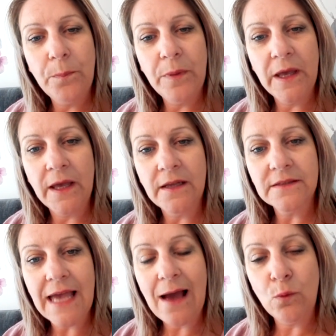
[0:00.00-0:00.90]

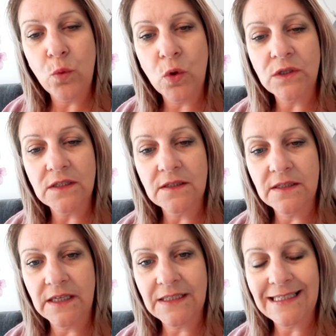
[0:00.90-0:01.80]
But I would
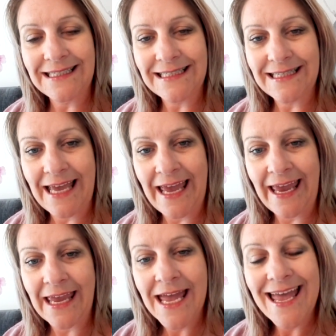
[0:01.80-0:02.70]
certainly
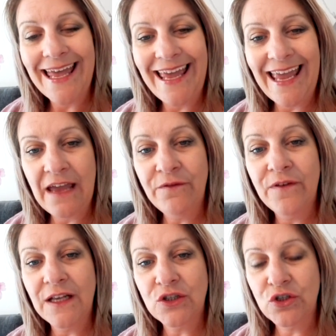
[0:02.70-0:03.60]
say, if
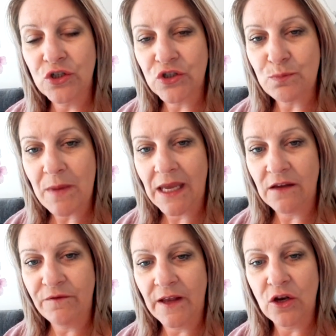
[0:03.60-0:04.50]
it does make
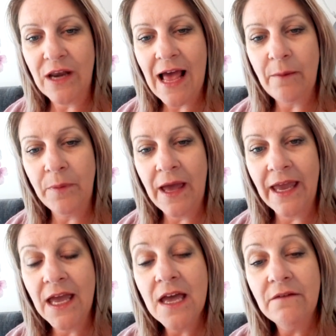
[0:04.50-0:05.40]
you feel
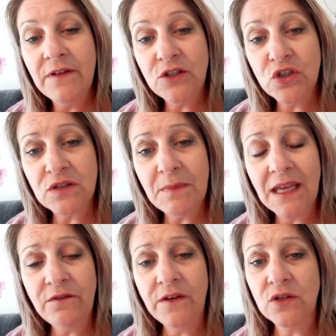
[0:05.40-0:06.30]
unhappy, if it does
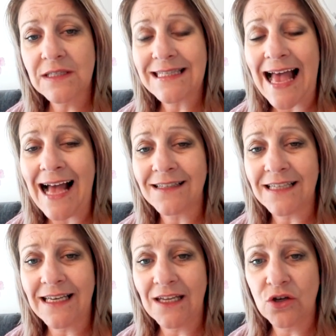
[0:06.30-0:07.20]
make you feel sad
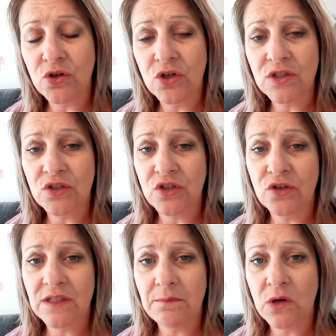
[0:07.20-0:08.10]
and it causes
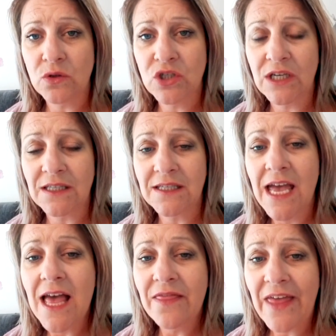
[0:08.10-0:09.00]
those emotions,
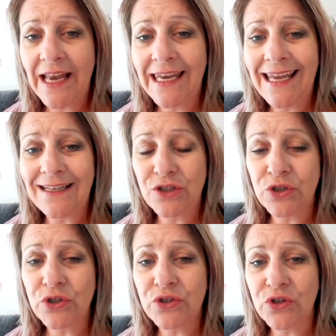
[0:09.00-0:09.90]
then it
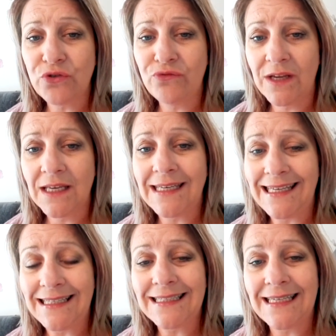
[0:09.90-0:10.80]
does really
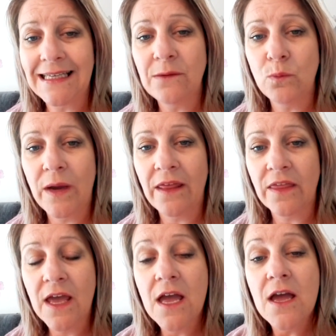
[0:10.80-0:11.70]
need dealing
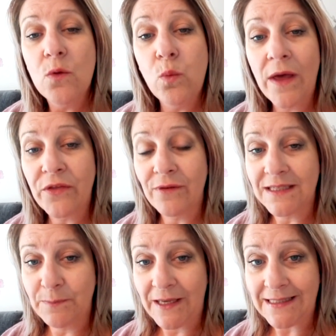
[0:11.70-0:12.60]
with, whether
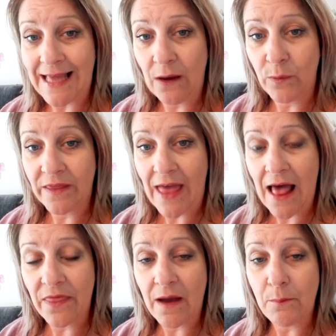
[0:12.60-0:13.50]
it's being dealt with
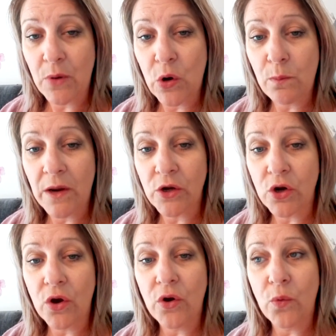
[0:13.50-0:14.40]
at that
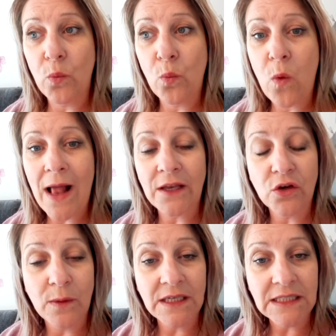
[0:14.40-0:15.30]
moment while you're
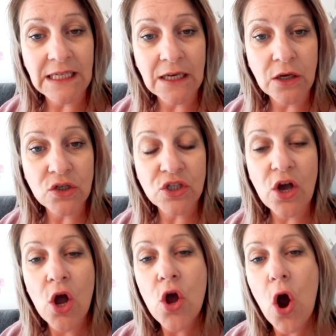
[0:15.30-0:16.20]
doing a
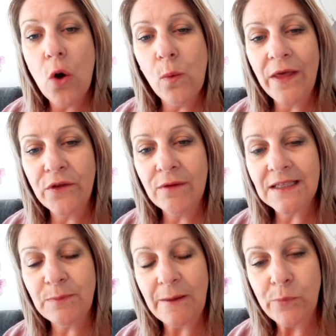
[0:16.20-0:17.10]
declutter, or whether
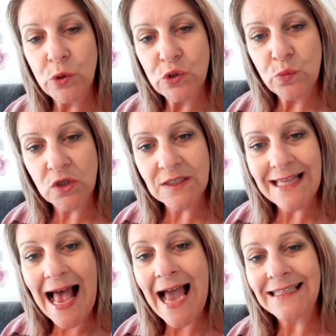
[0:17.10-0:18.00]
it's being put to one
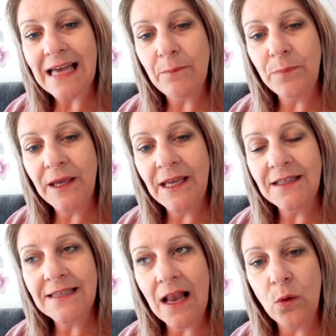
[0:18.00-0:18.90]
side and
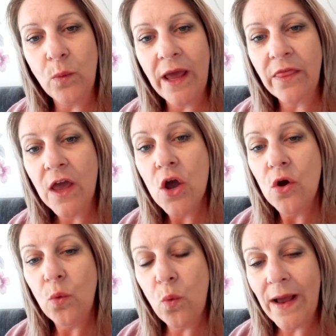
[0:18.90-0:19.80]
being dealt with
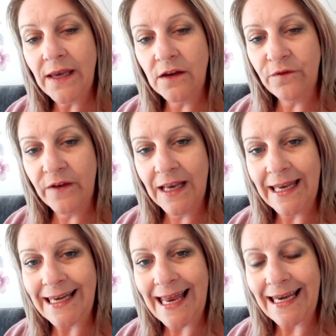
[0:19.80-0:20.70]
when you're
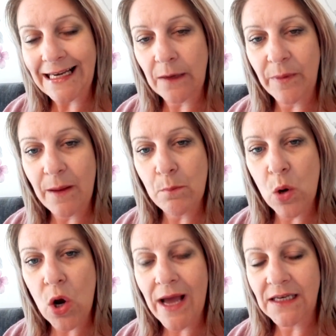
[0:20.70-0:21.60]
feeling a little bit
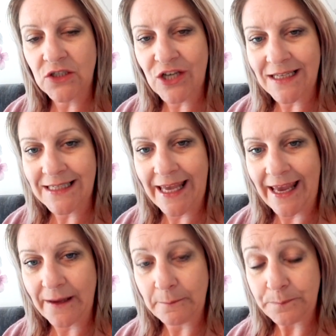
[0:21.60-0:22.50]
more
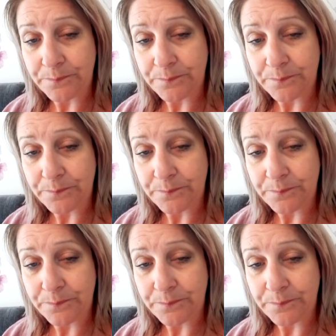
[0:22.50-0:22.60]
energetic